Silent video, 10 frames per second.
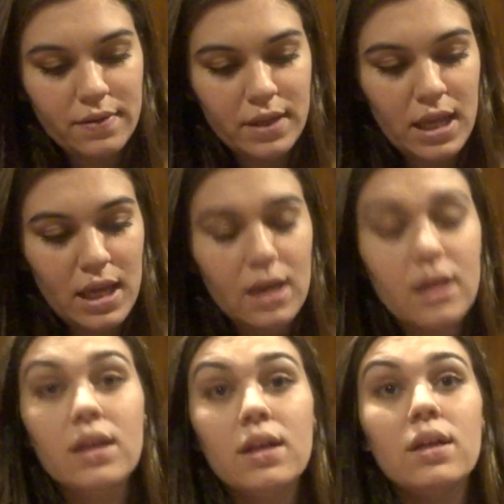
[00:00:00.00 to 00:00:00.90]
really
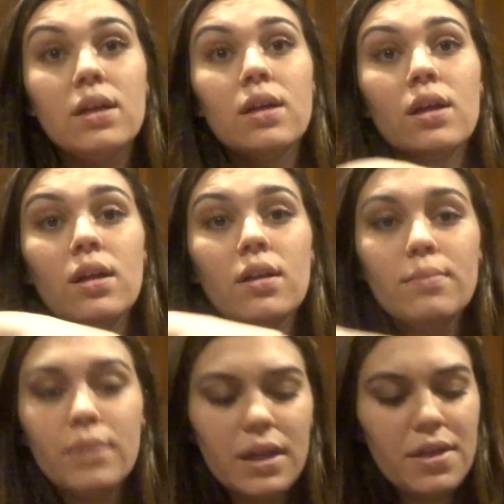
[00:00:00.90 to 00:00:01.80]

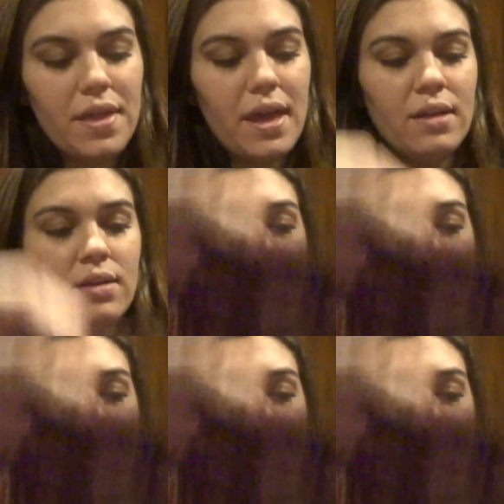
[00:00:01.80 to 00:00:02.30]
pretty thin,